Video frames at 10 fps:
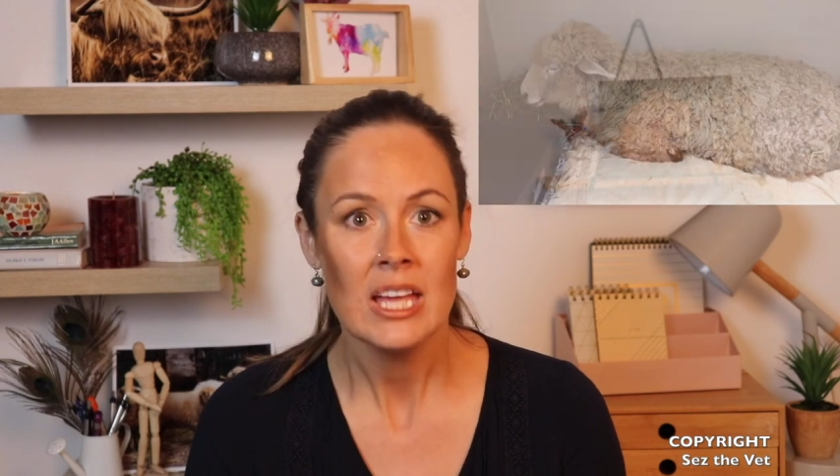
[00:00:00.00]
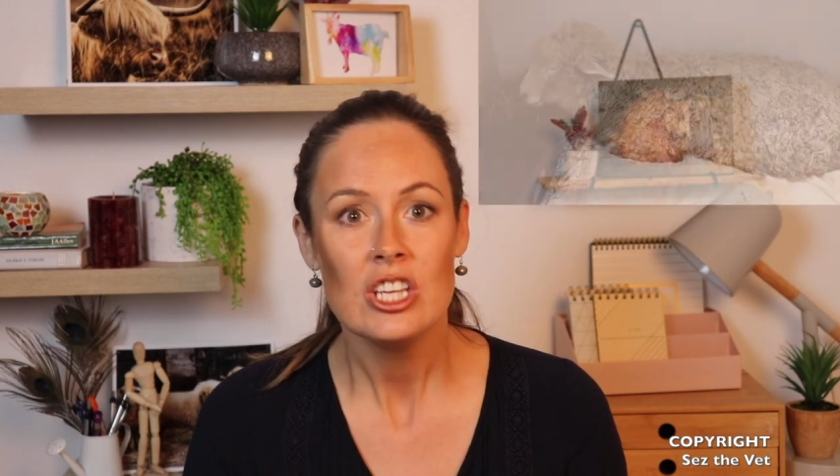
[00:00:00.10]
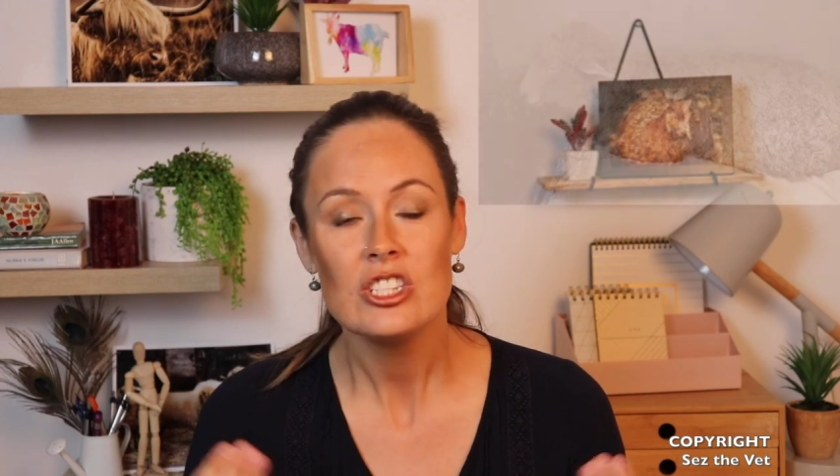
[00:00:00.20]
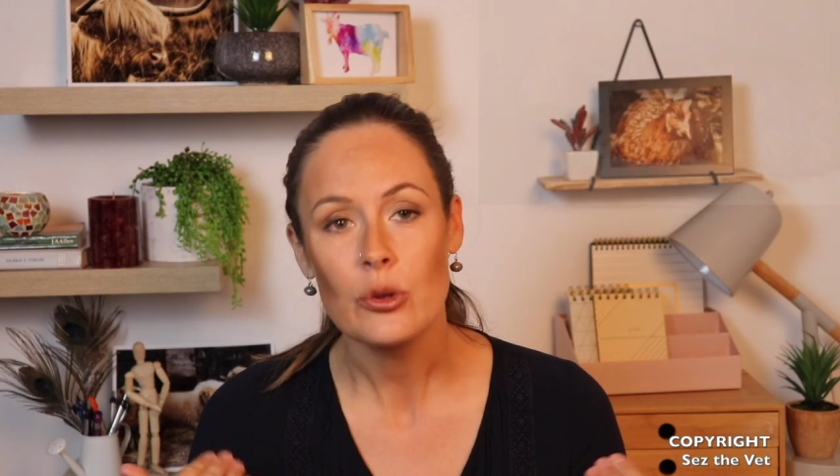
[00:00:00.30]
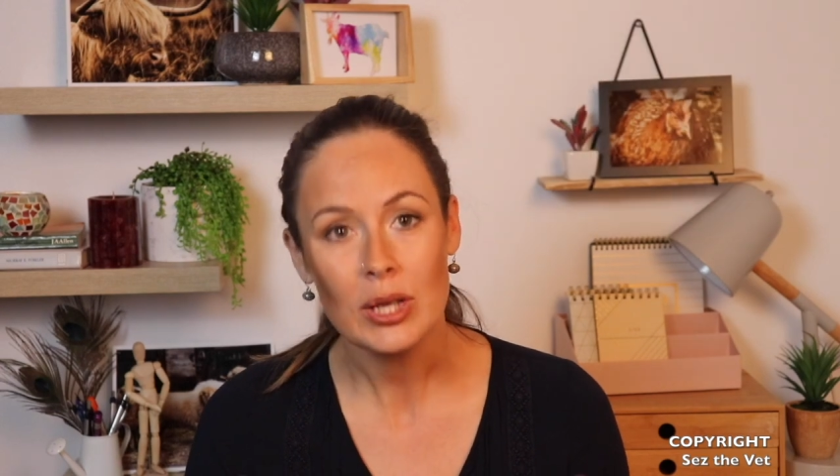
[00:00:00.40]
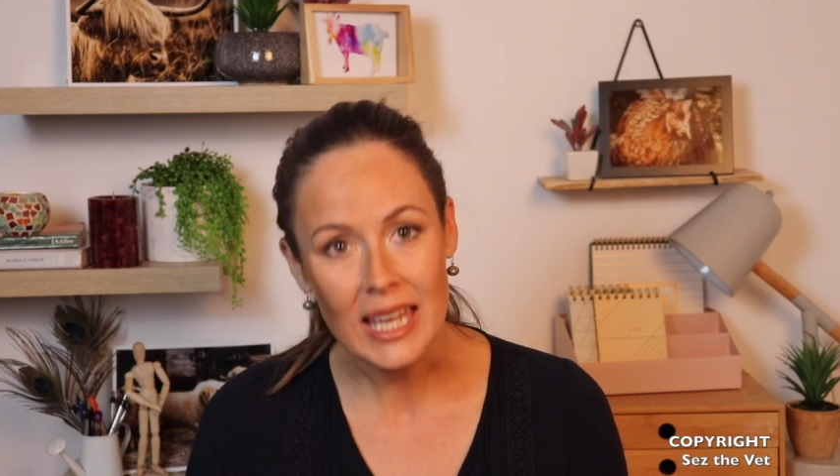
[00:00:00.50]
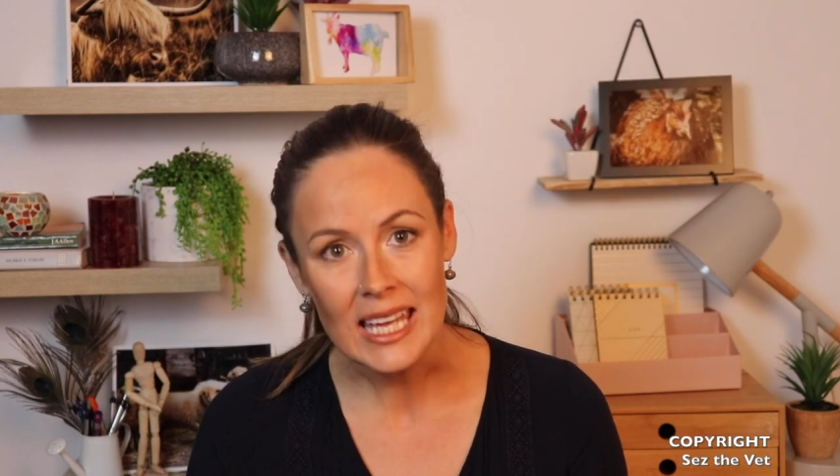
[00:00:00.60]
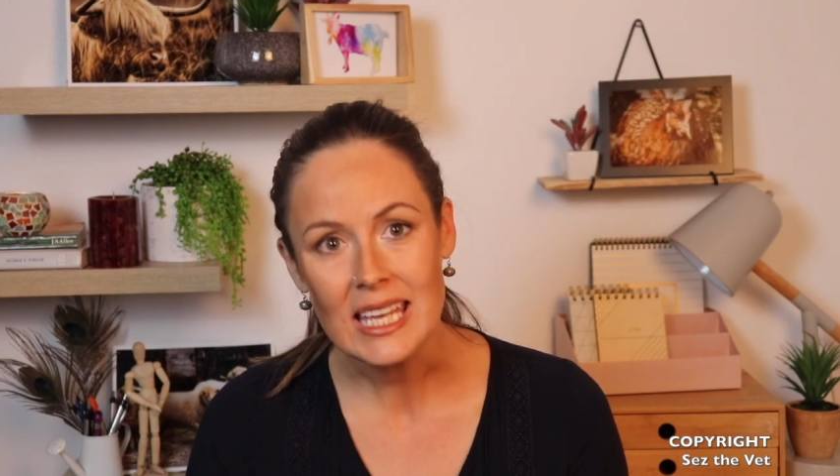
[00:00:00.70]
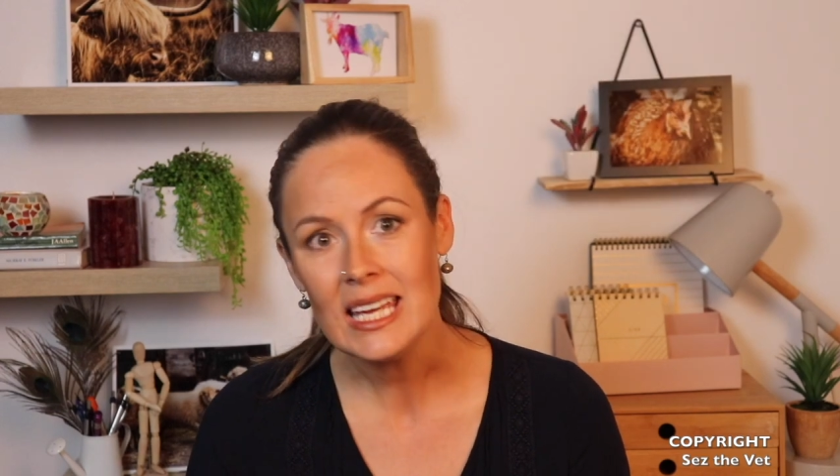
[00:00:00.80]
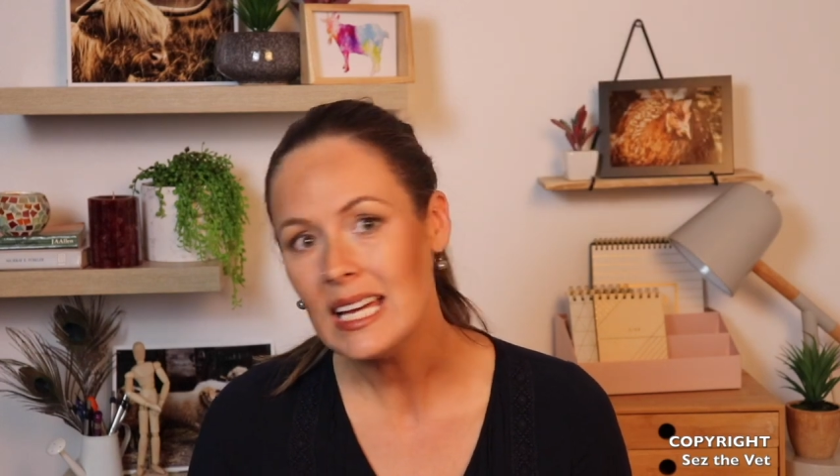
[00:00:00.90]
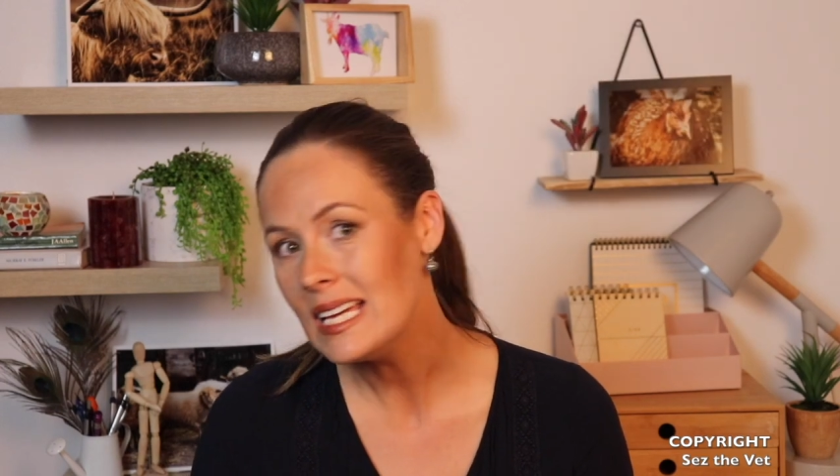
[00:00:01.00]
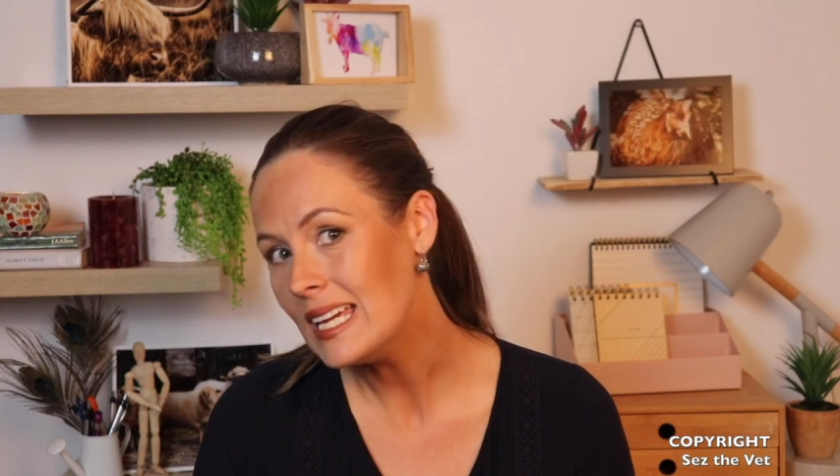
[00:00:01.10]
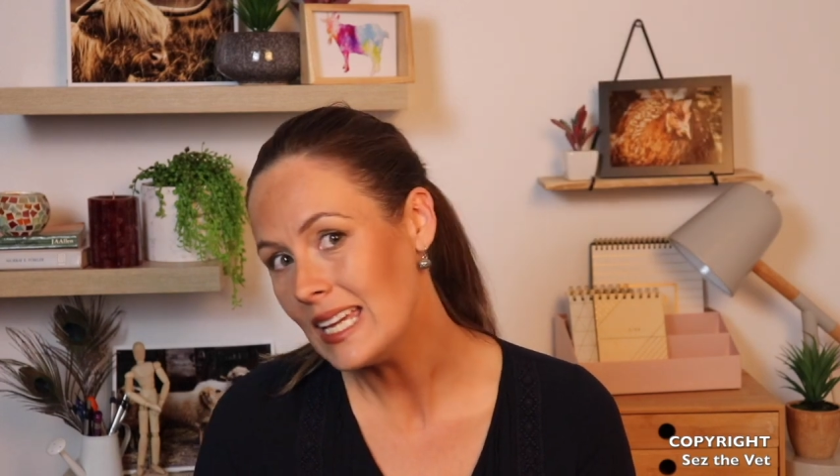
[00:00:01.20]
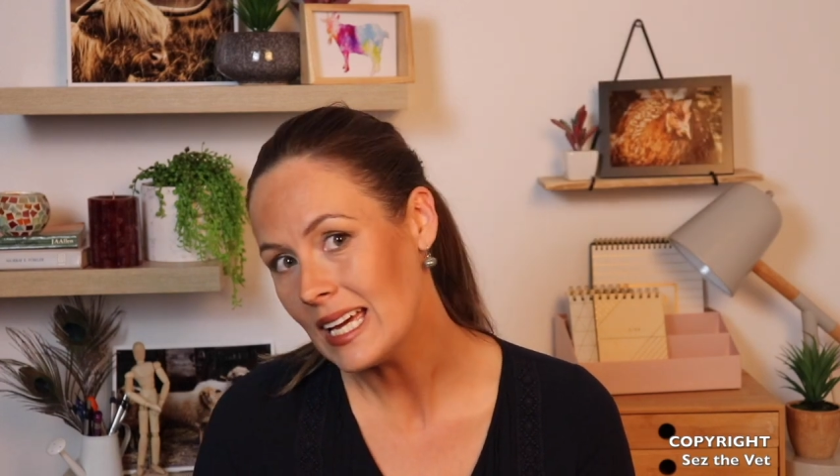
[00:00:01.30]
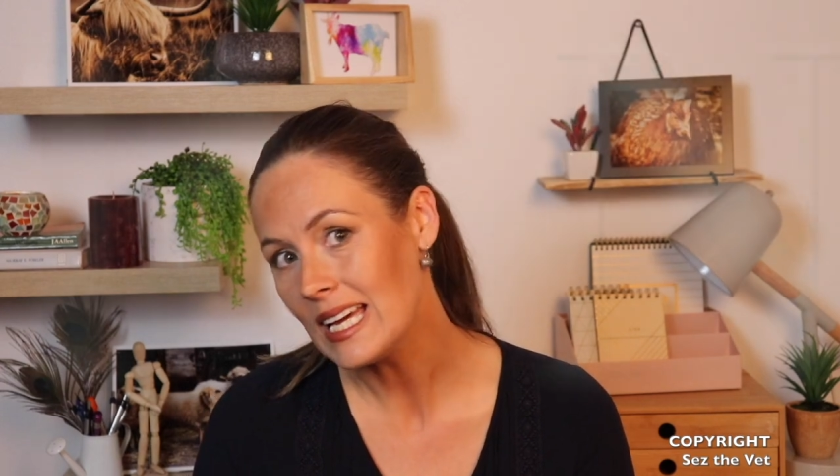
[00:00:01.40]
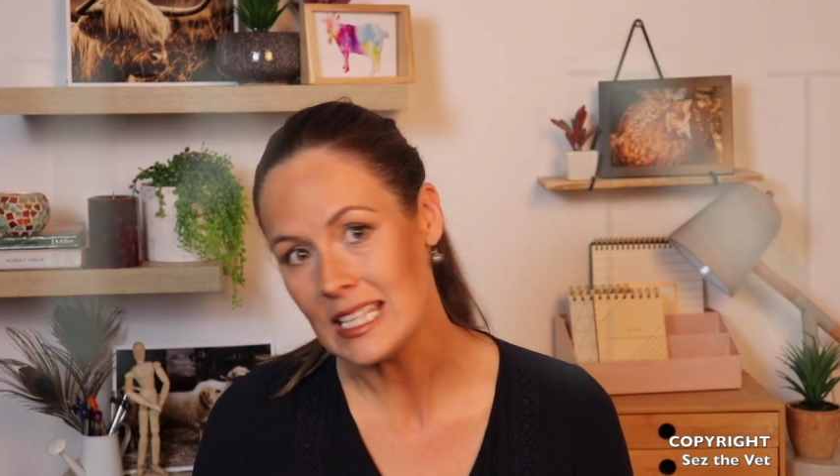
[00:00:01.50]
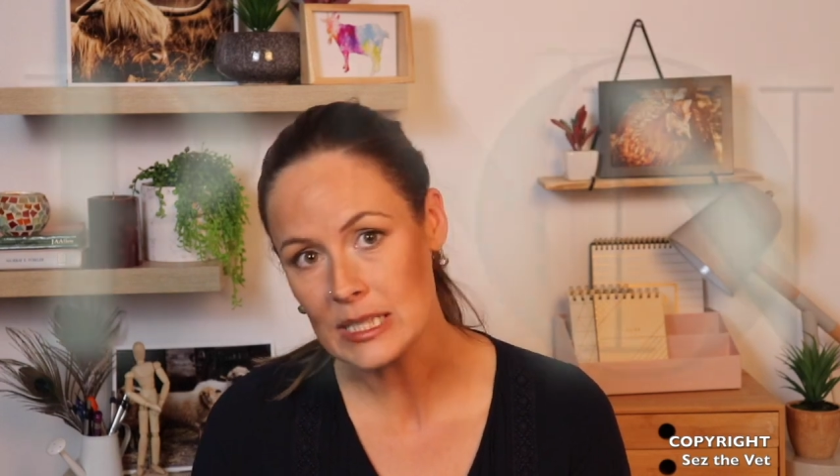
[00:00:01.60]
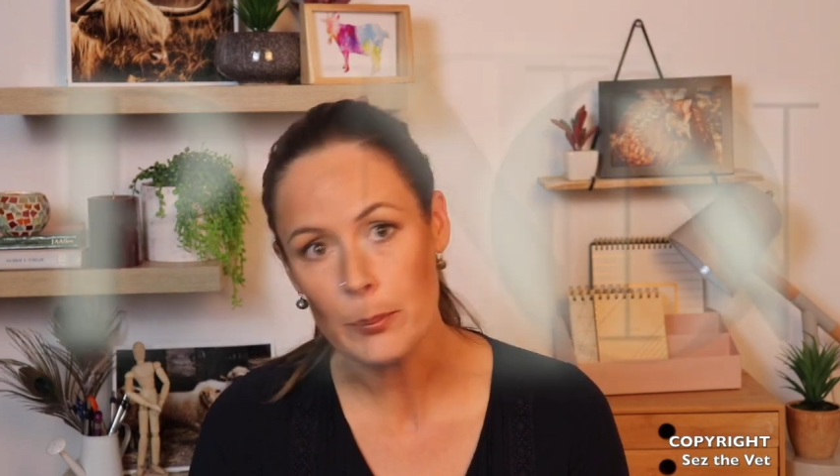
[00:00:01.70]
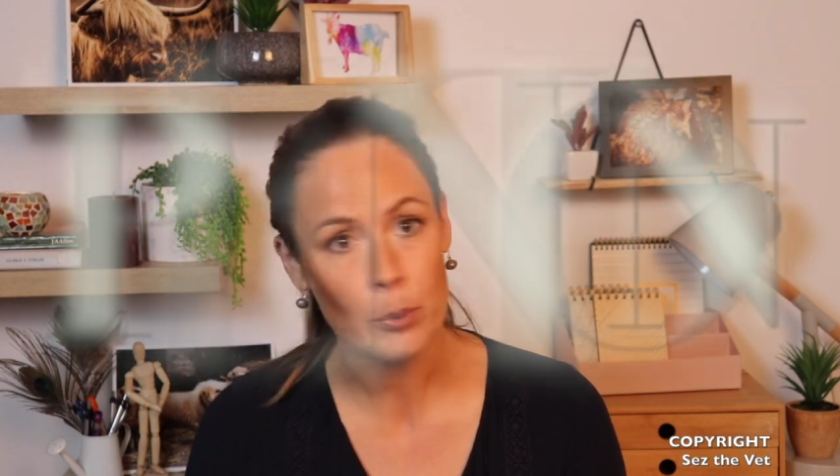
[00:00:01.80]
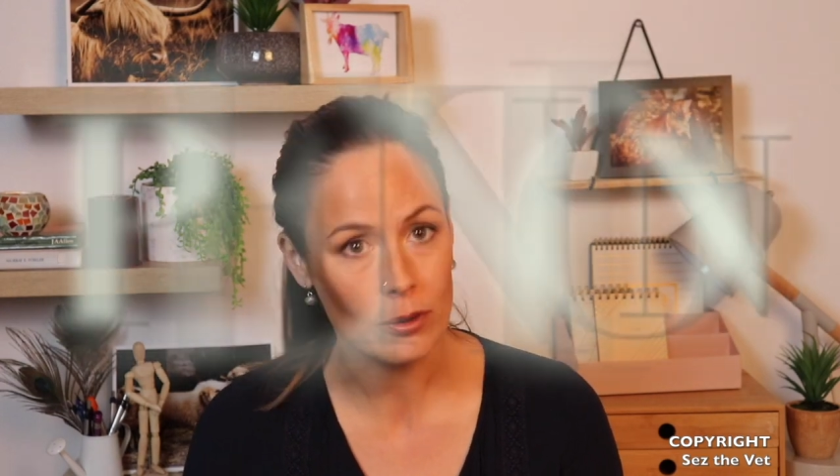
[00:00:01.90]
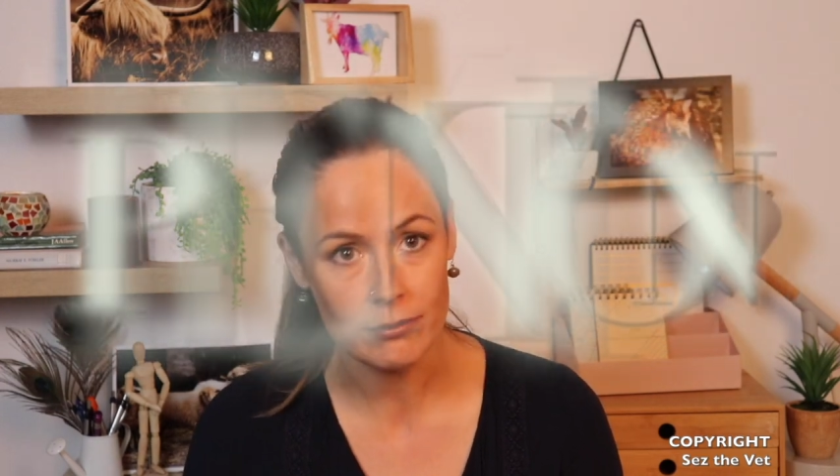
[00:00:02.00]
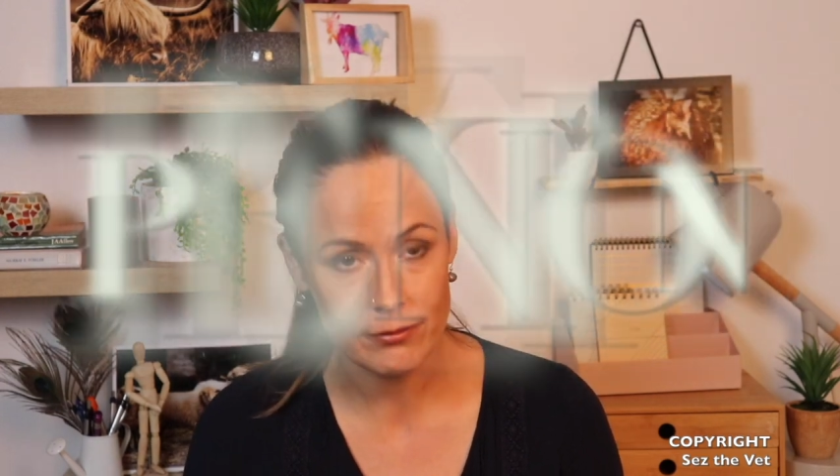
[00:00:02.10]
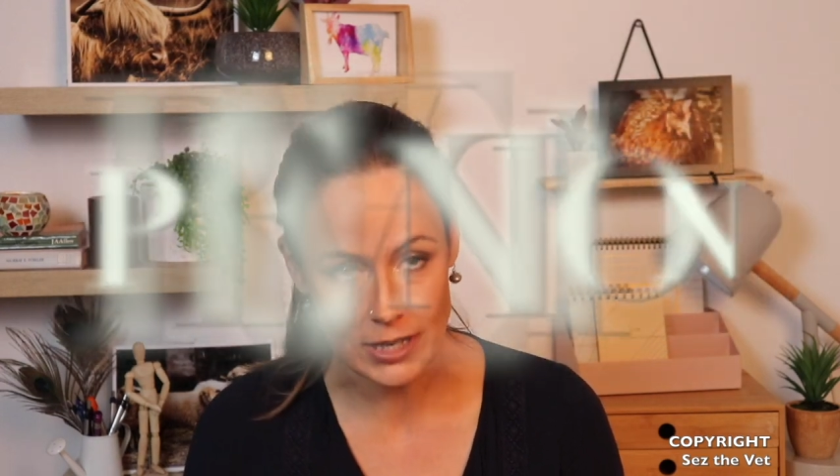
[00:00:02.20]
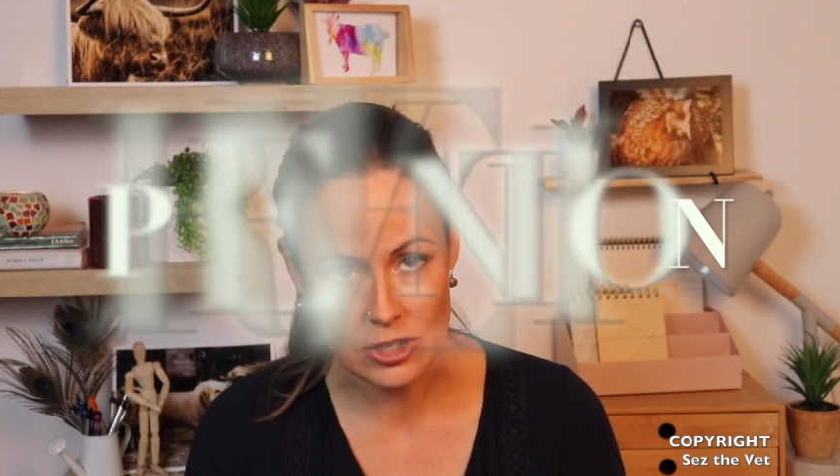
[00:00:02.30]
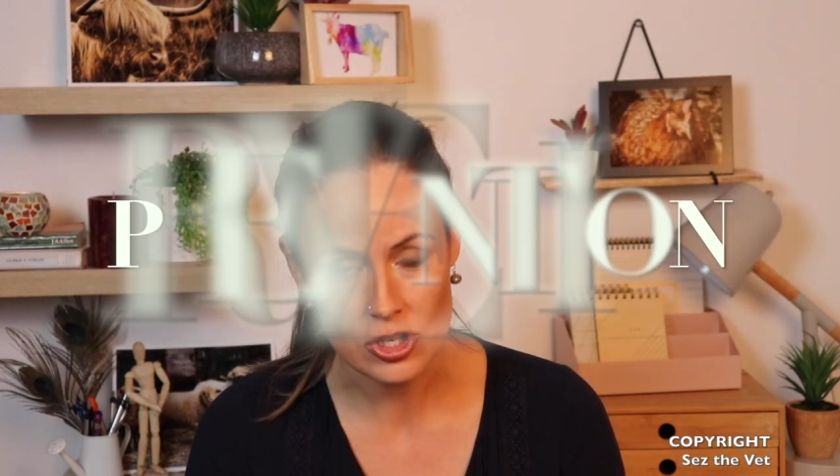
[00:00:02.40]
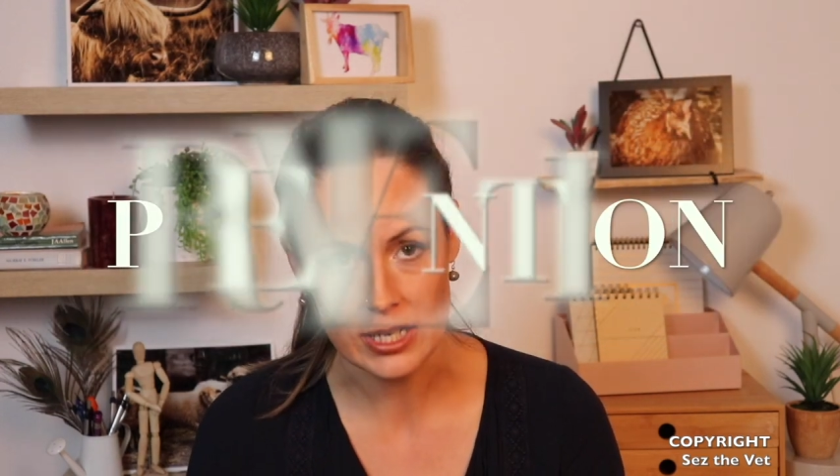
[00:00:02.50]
So key here is prevention,